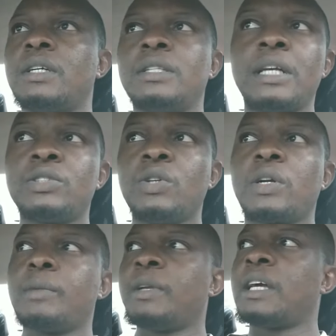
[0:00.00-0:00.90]
There is no
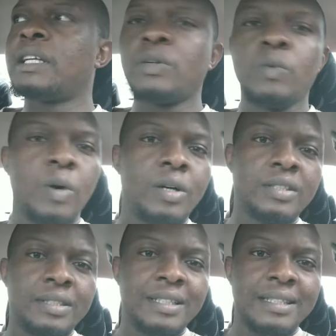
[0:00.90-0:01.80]
criminal in the world
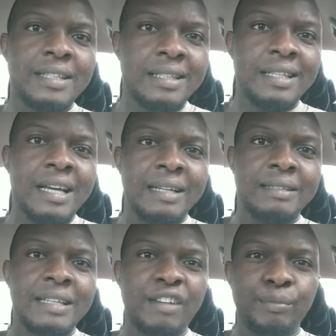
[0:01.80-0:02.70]
that
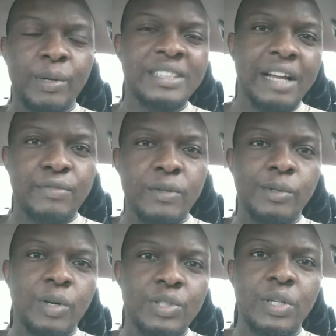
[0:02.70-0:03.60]
they have brought her from
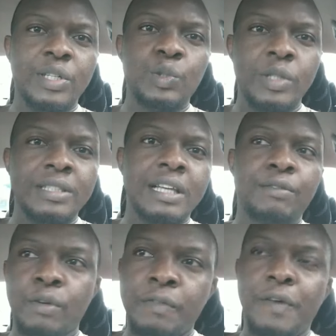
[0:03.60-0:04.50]
custody to
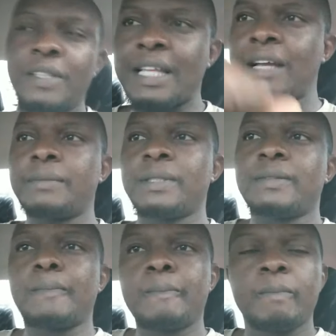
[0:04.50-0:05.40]
interview 4
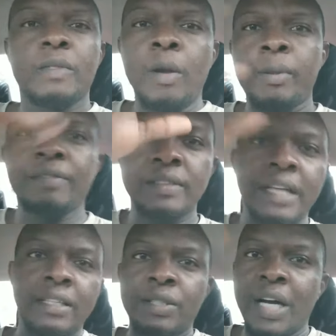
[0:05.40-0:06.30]
times. Not
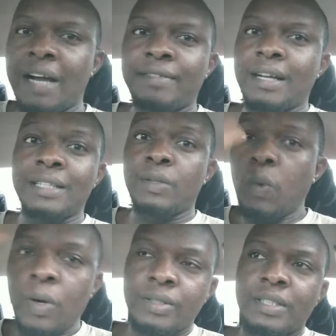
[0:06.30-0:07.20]
even Nigeria or Africa, the
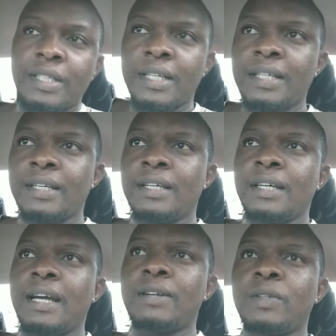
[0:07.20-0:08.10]
world.
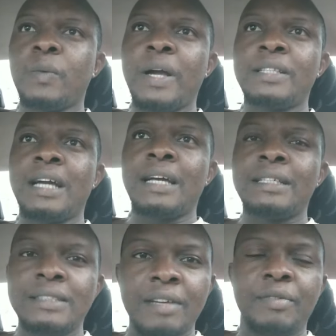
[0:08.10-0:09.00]
I don't know why they are
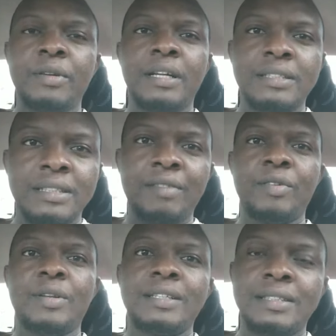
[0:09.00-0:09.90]
interviewing
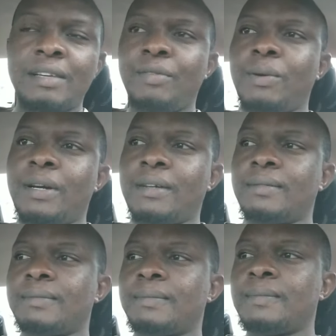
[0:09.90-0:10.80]
her.
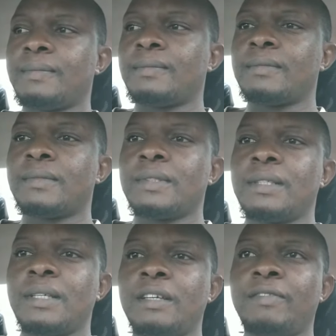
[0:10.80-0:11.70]

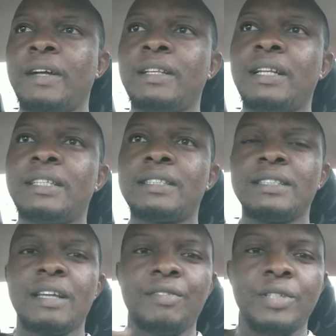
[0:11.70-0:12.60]
In fact, the latest
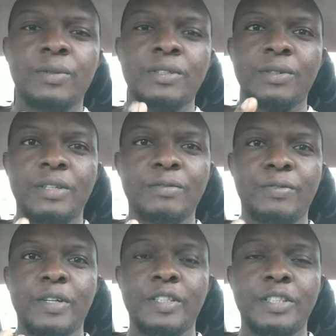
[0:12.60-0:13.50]
interview, she was looking
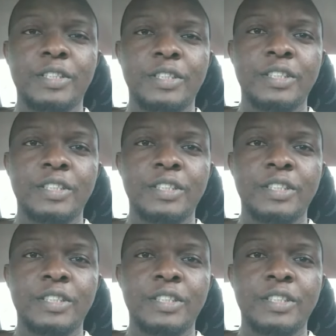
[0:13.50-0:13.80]
fresh.